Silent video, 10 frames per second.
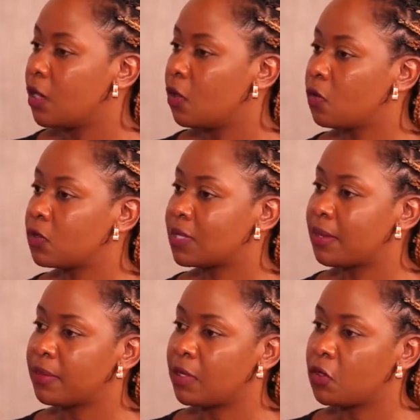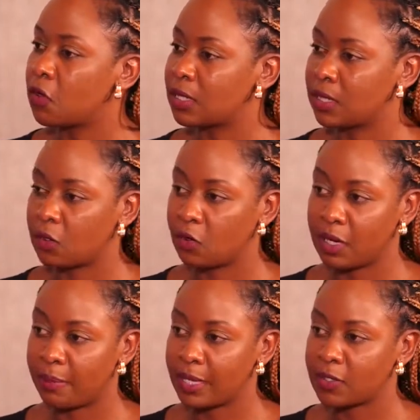or something, you know, as an
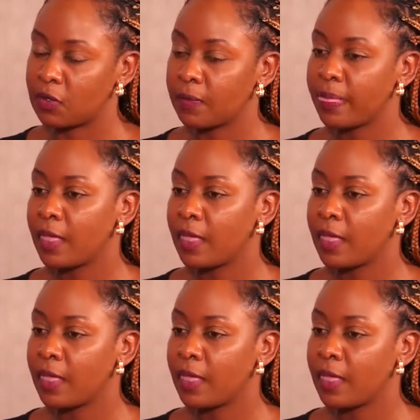older person.